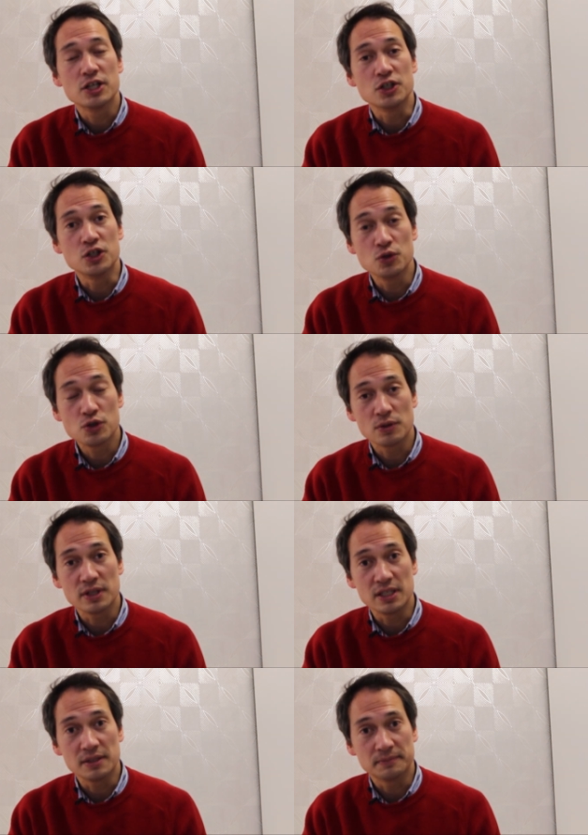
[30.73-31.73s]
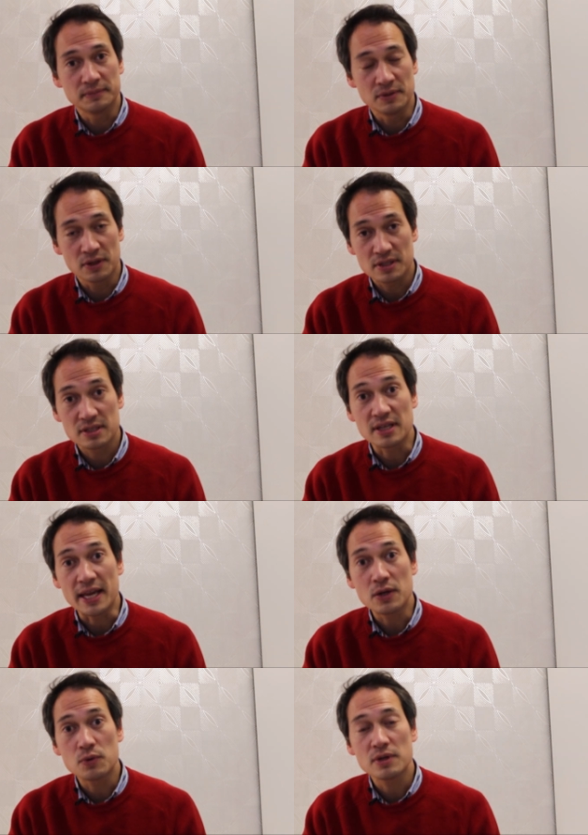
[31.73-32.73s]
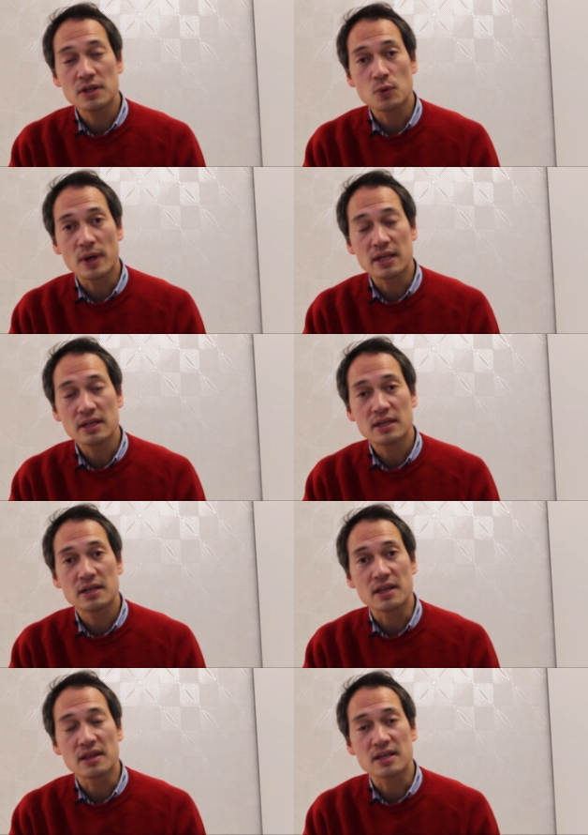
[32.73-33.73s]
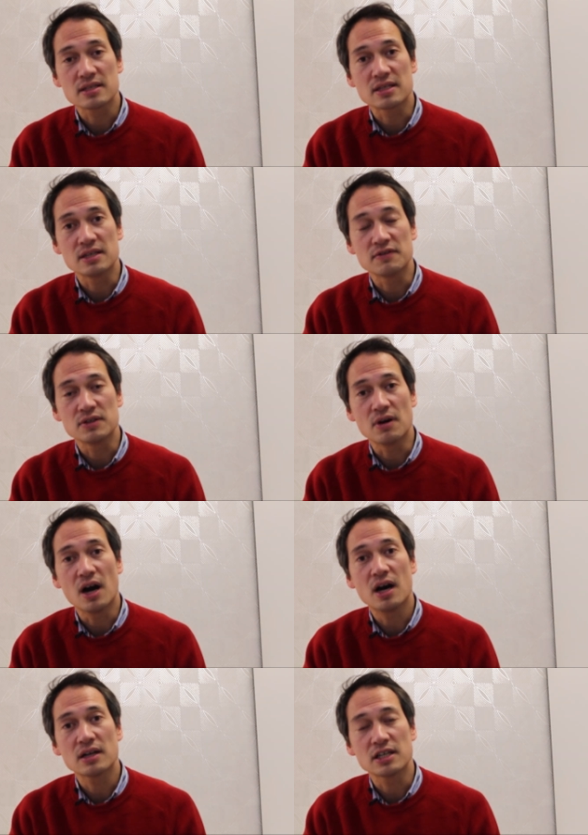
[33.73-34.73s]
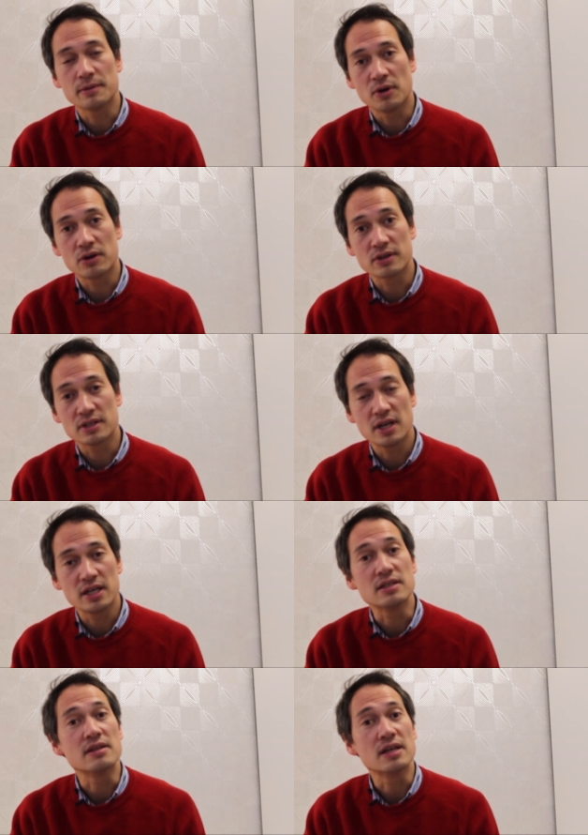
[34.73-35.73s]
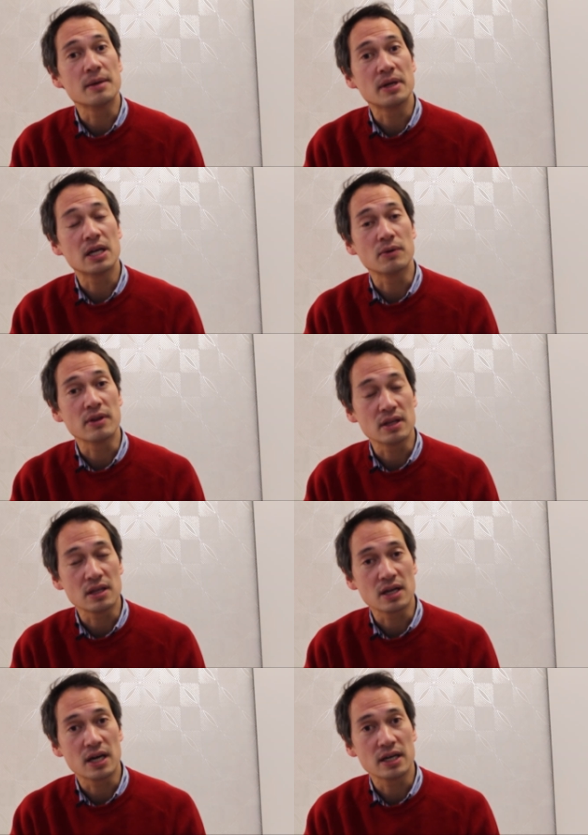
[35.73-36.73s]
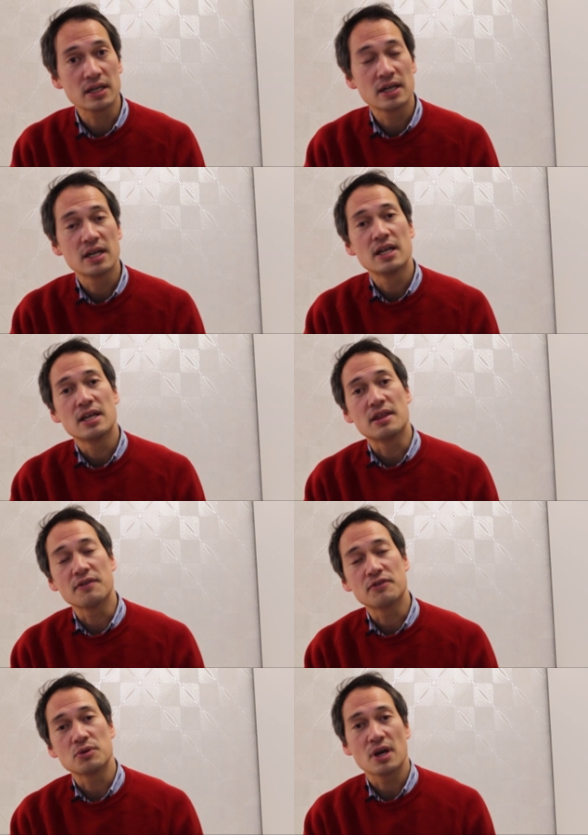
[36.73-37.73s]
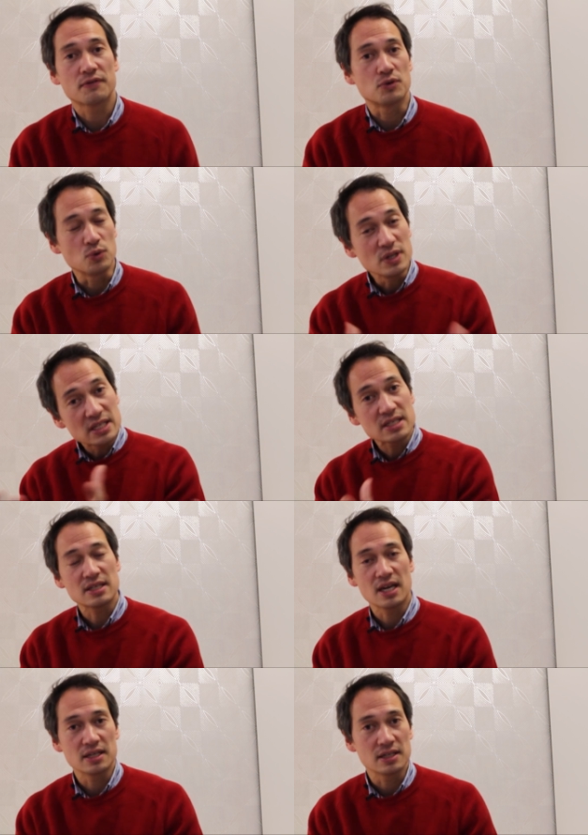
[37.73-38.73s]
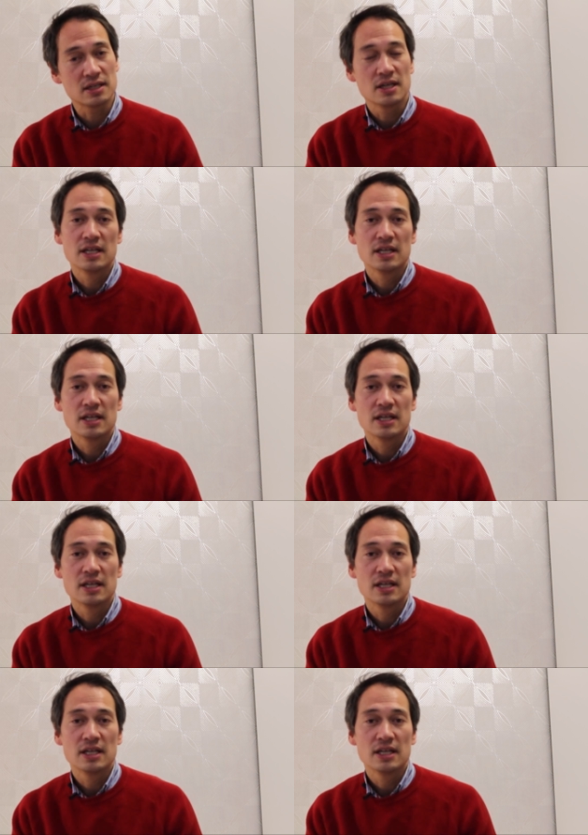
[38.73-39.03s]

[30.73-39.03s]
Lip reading: usually not stained really well, thus giving you a hard time orientating the lamella within the eye. Therefore, you have to restain it